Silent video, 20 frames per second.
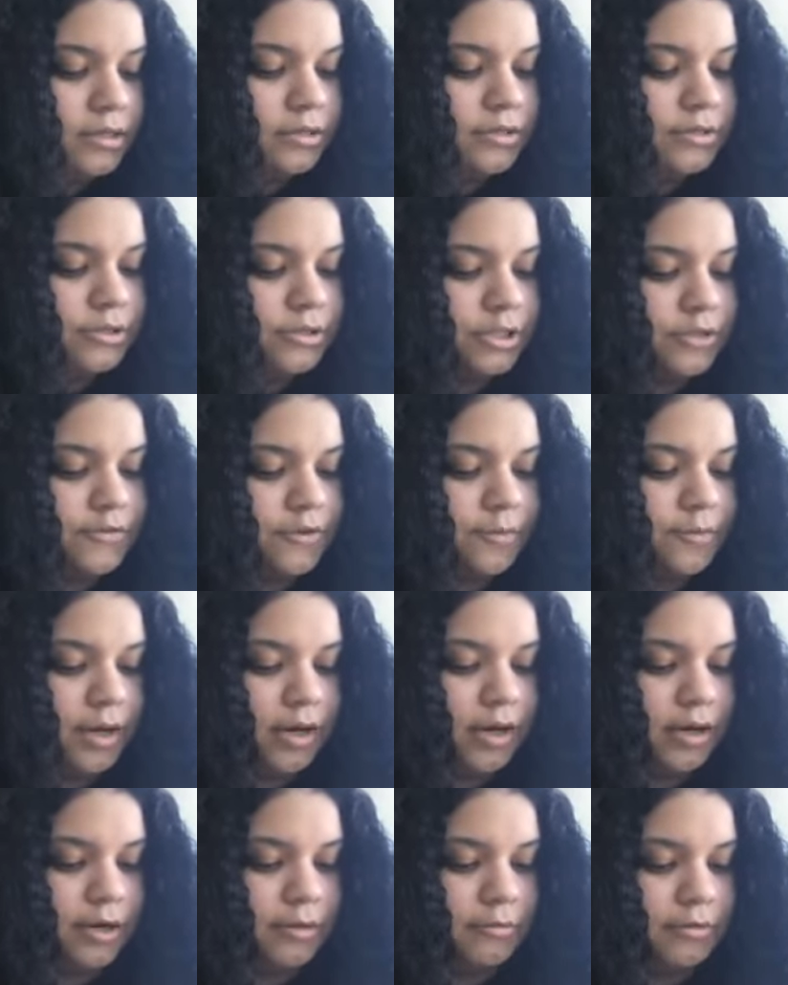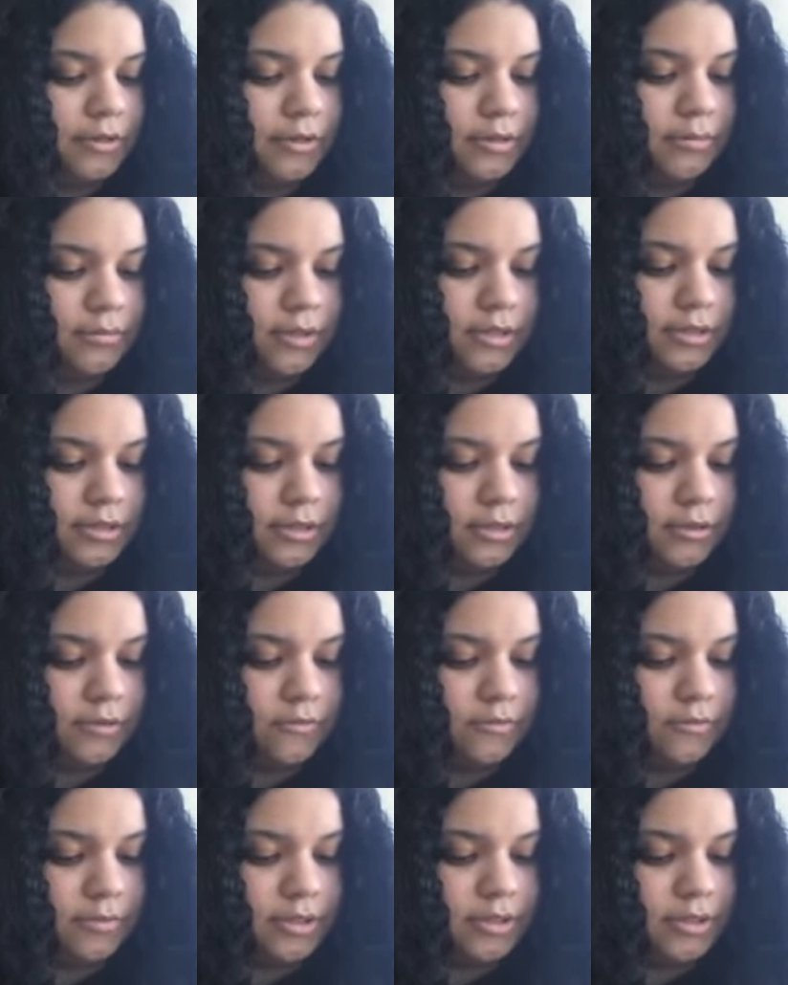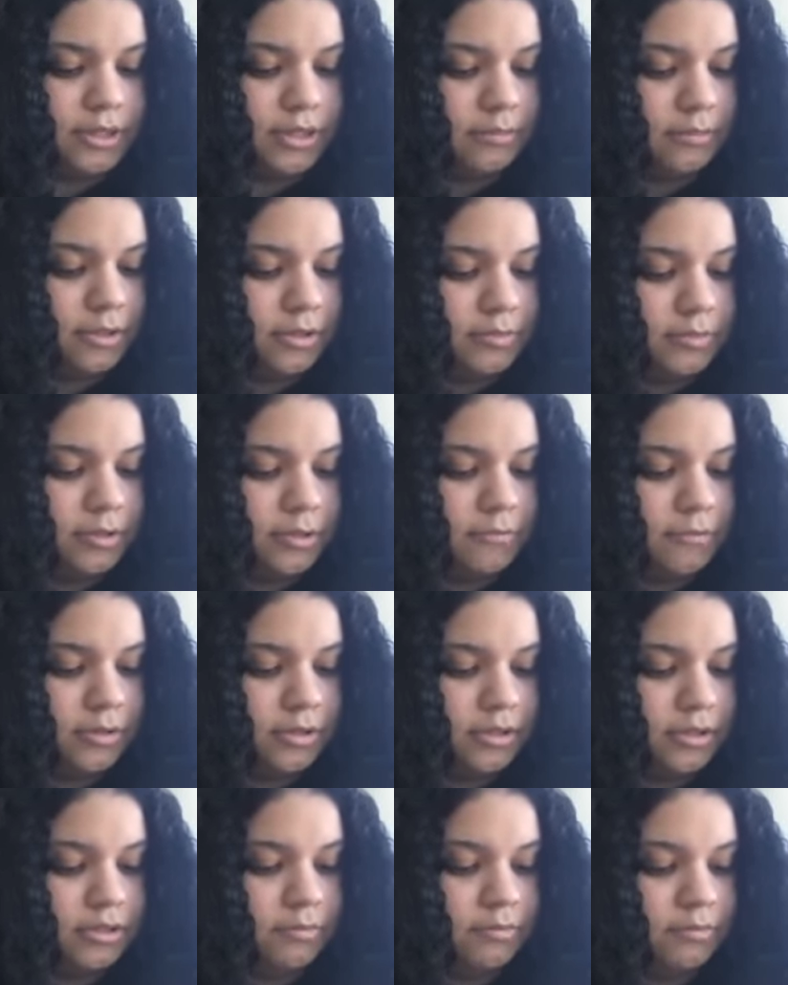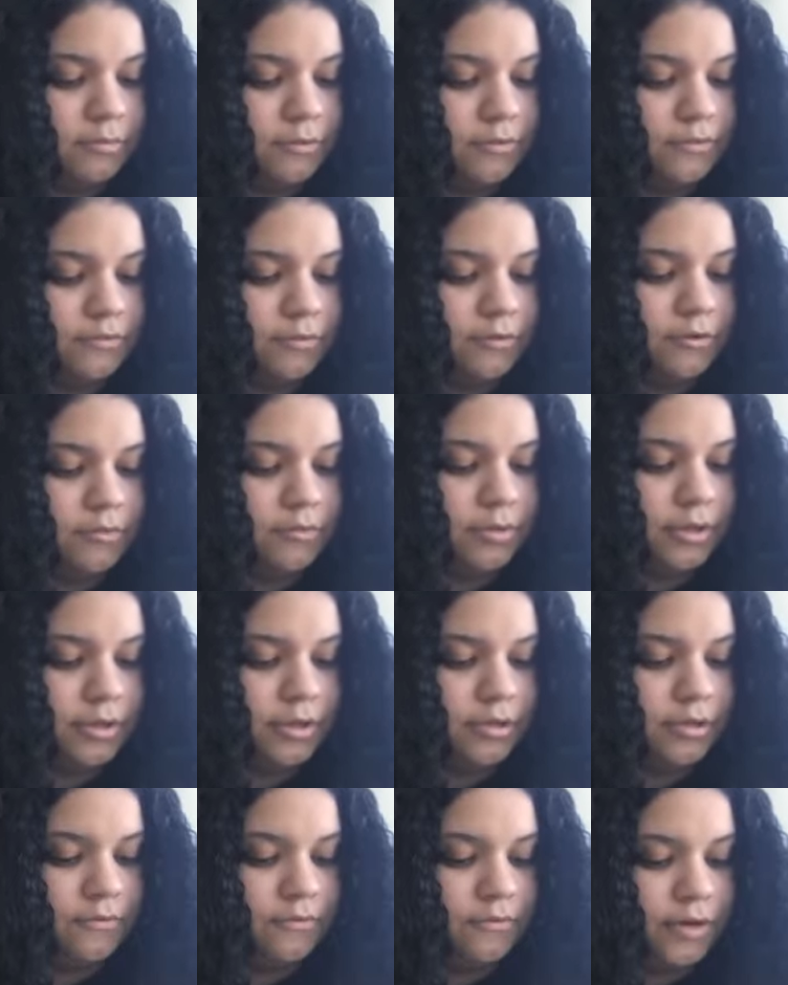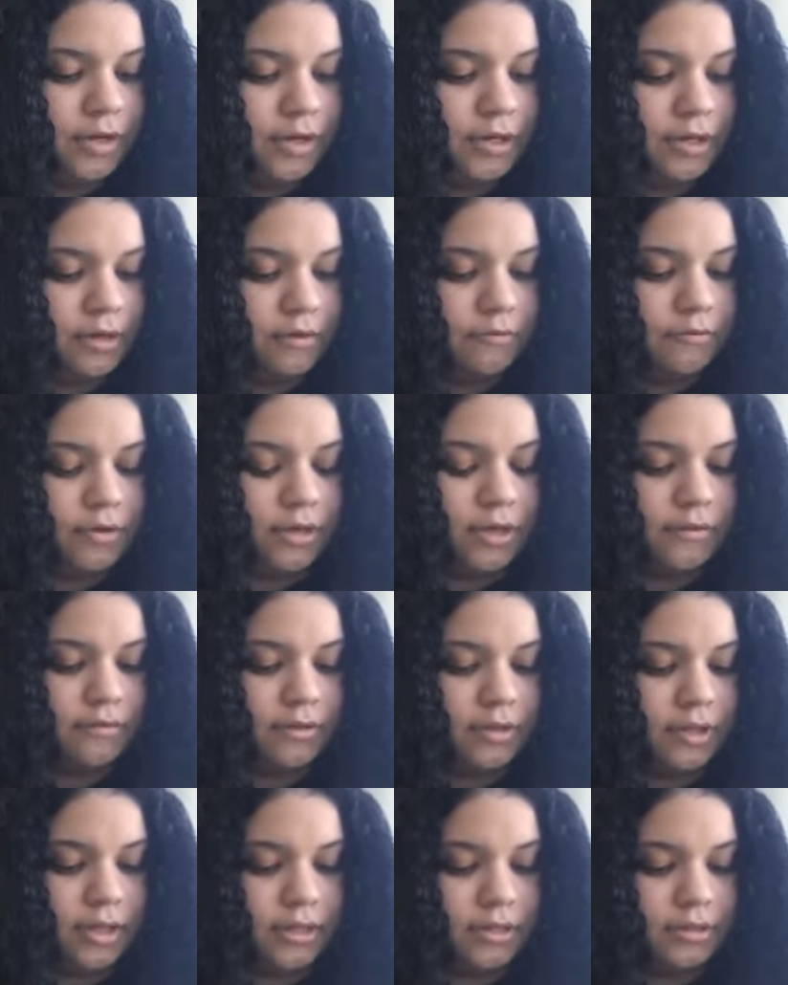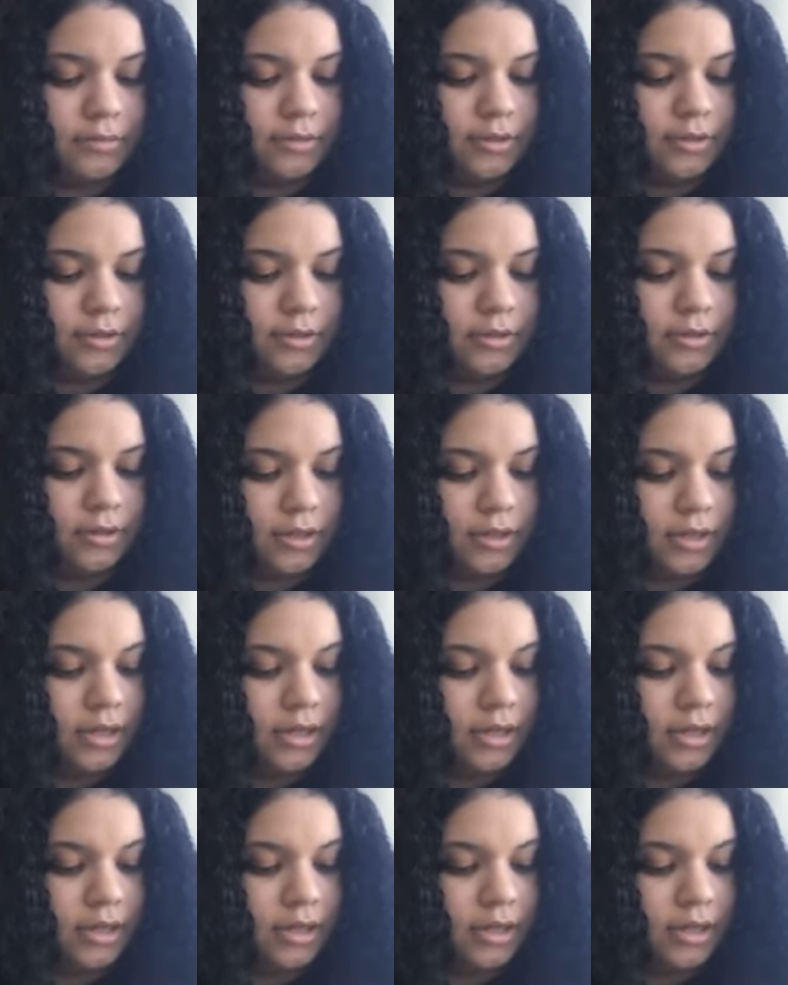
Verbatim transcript: To search for power within myself means I must be willing to move through being afraid of whatever lies beyond.